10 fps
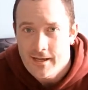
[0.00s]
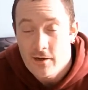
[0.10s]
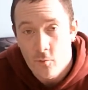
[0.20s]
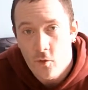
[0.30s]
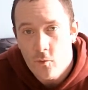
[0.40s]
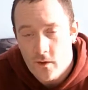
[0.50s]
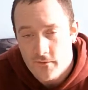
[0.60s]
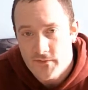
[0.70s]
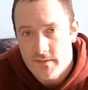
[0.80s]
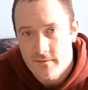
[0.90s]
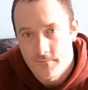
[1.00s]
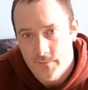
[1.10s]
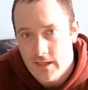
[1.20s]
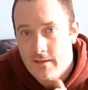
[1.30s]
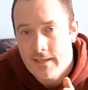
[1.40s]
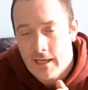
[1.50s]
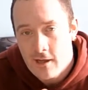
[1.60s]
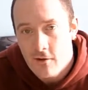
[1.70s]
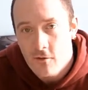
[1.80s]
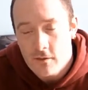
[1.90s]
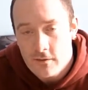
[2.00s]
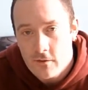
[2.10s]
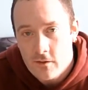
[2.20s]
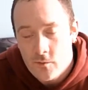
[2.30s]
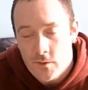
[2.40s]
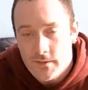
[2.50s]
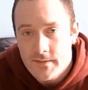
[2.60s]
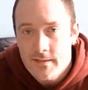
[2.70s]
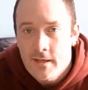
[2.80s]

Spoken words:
in Woolworths. That'll tell you how long ago it was.